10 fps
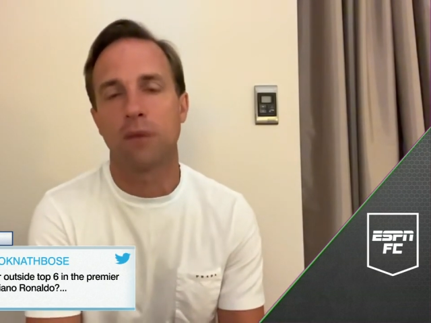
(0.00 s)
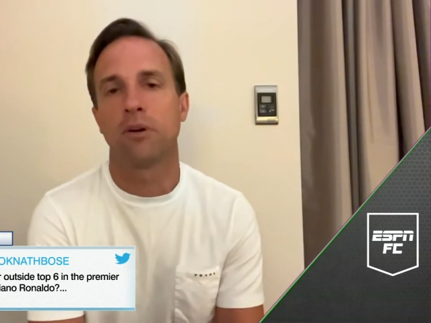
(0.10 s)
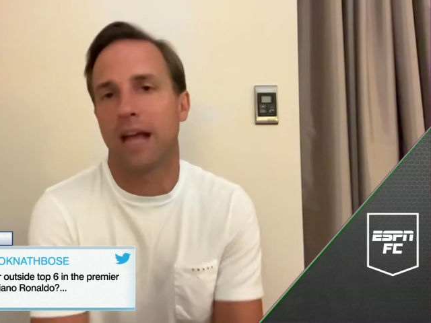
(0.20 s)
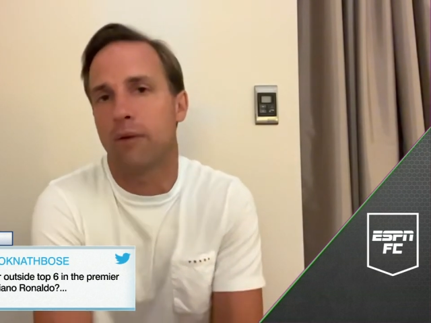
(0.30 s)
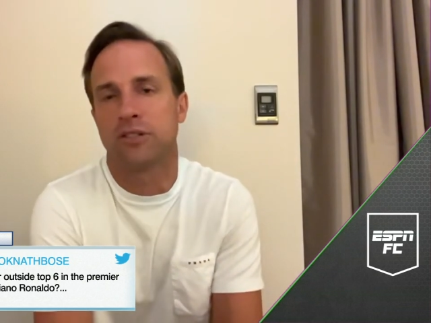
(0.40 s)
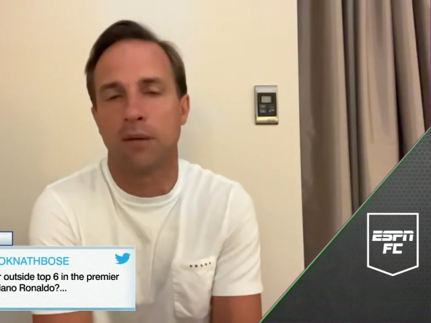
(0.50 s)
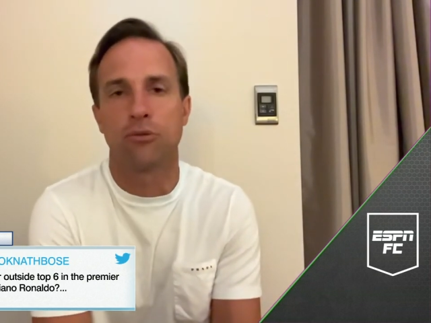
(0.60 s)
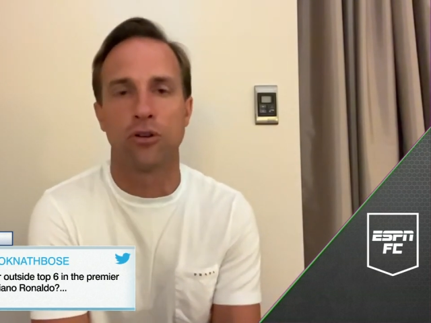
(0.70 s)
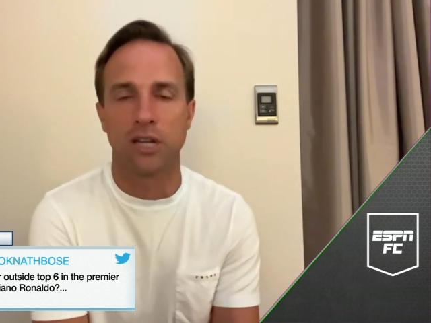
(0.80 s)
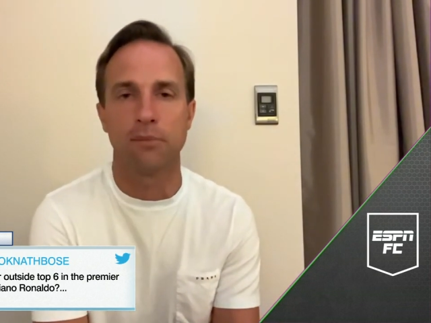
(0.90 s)
But I would say
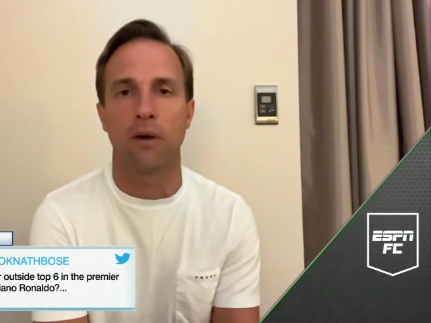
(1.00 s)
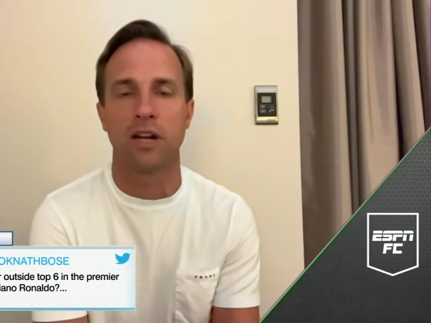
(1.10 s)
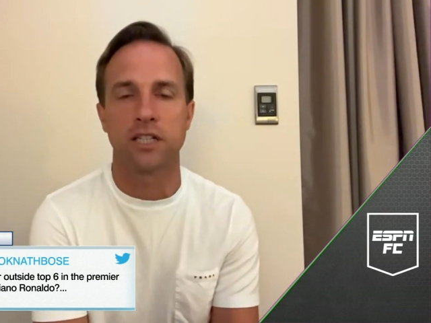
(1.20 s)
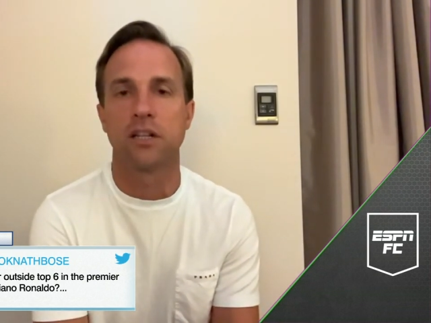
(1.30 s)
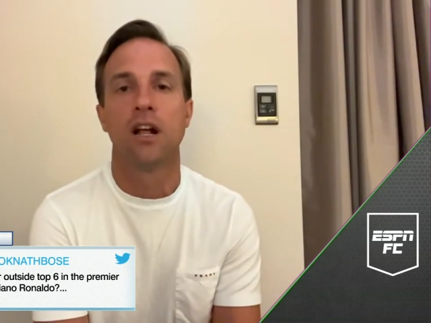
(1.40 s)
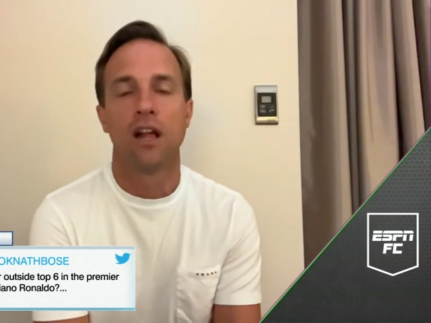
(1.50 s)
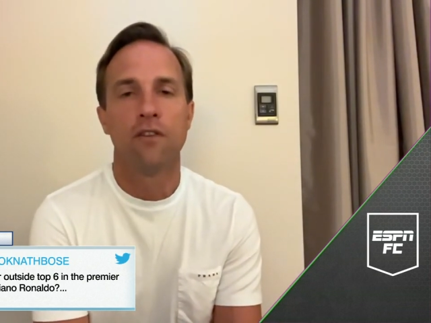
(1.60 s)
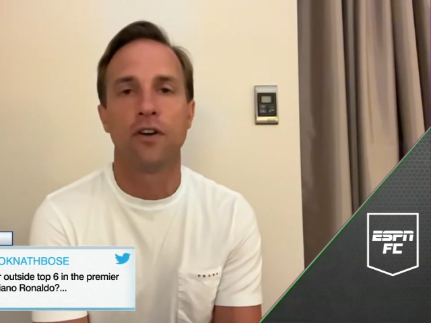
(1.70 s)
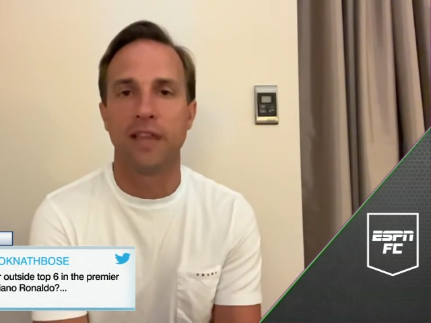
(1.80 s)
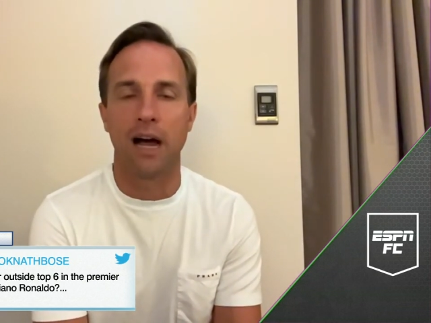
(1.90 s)
Bruno Guimaraes
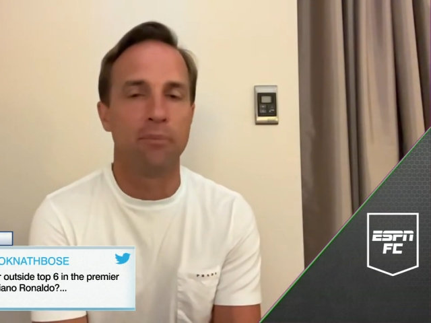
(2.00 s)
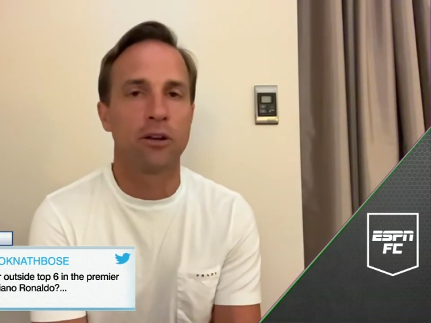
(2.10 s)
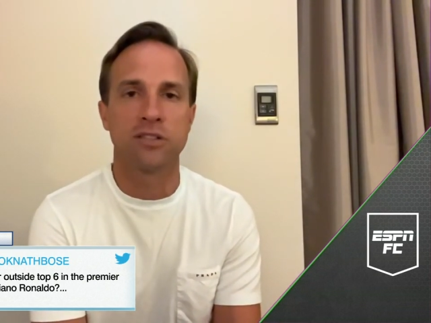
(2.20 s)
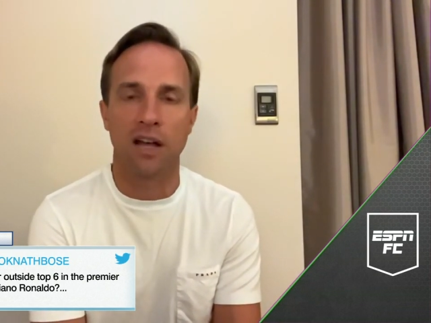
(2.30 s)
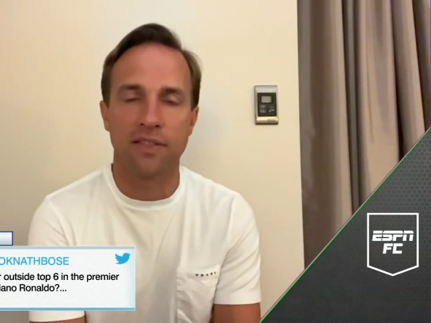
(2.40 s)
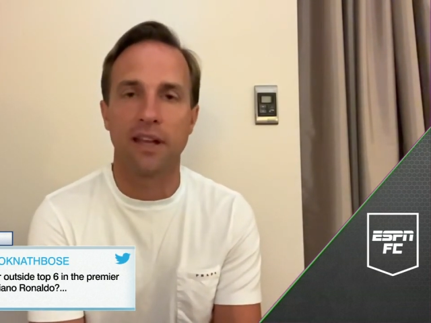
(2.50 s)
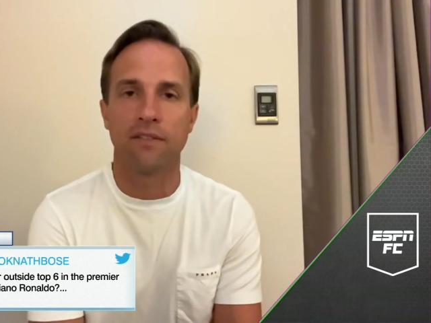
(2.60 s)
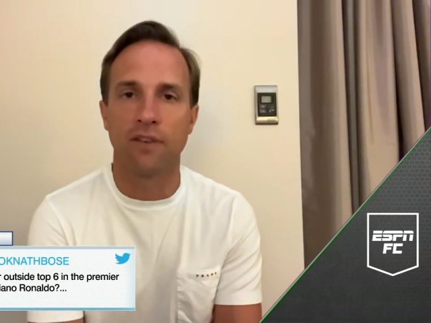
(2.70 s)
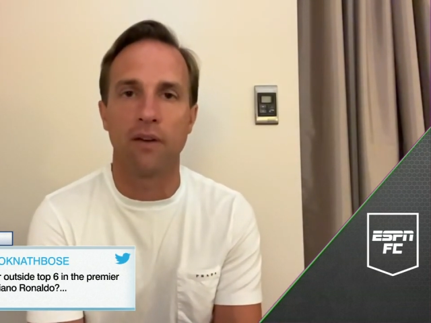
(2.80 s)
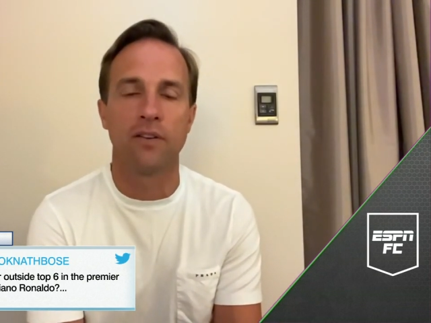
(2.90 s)
for now, because I think
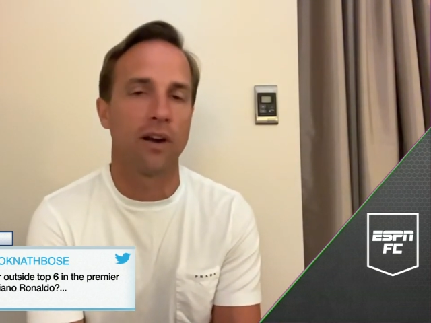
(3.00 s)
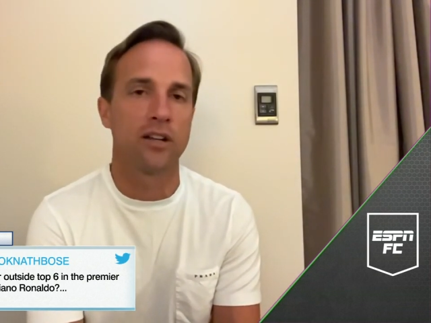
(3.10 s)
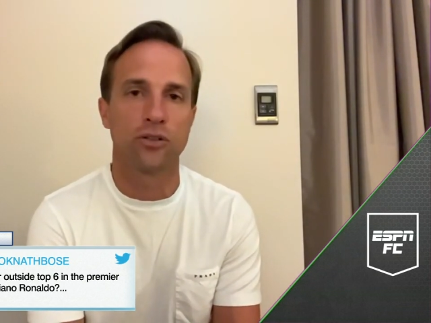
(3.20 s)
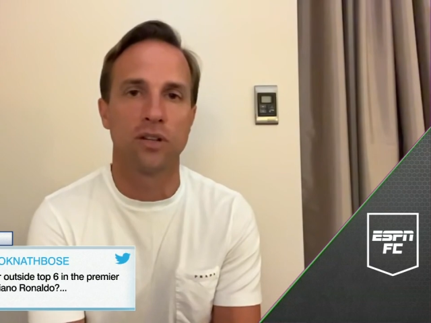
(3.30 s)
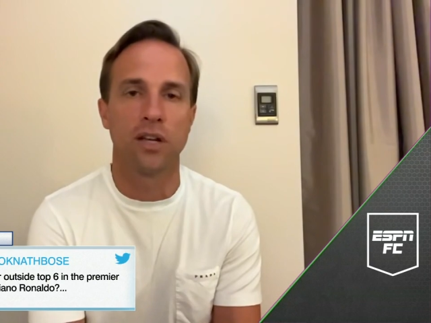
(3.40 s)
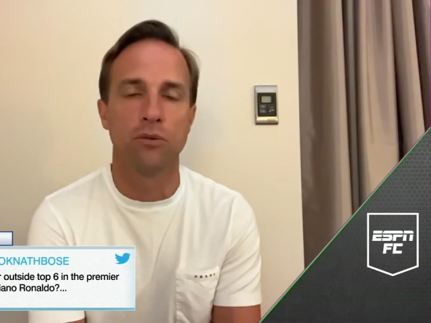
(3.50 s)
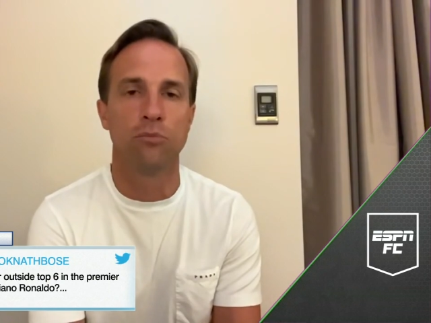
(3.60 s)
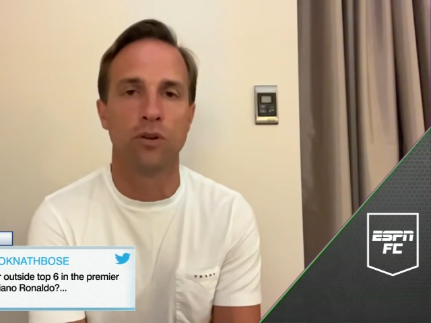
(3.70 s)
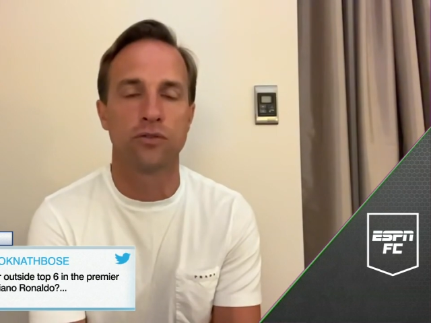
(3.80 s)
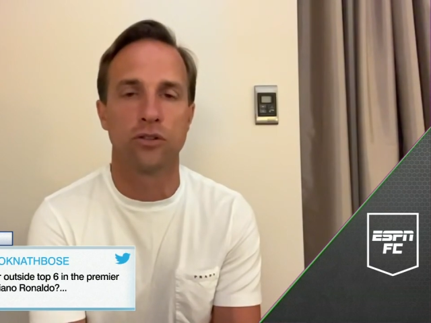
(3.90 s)
very, very soon he will
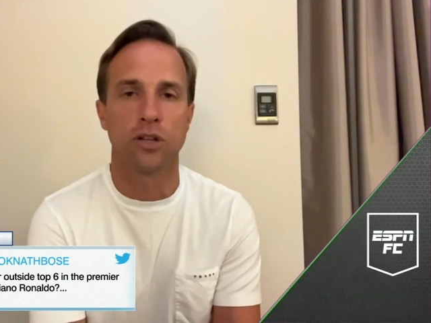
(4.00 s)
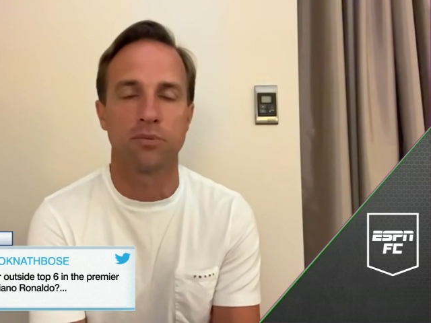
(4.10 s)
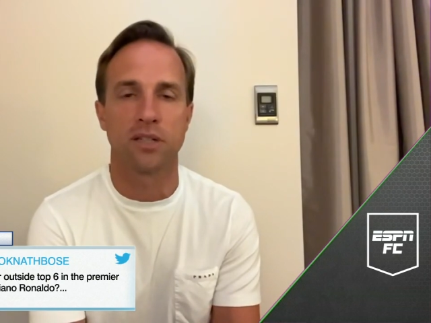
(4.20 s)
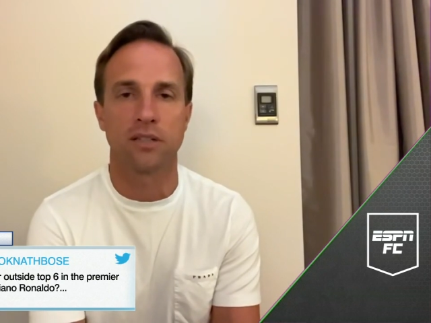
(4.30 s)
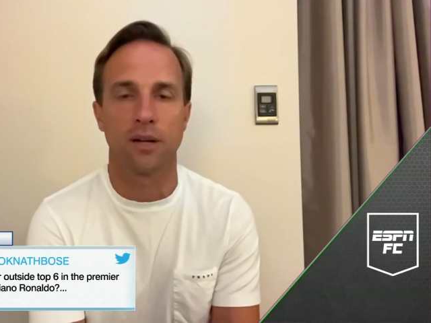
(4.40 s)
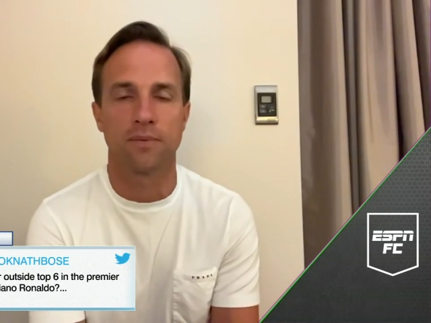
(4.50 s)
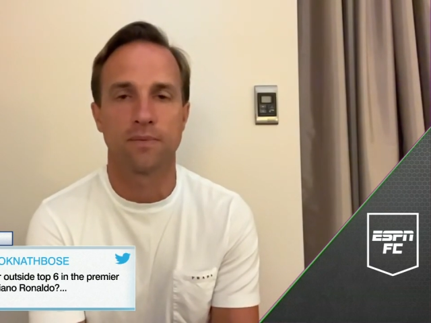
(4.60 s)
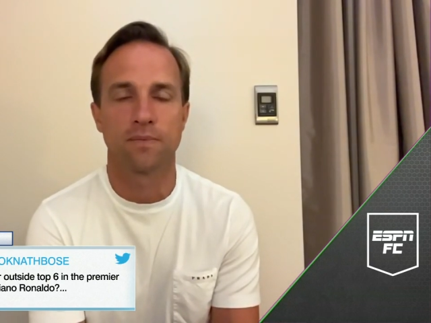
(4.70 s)
move to a top six club.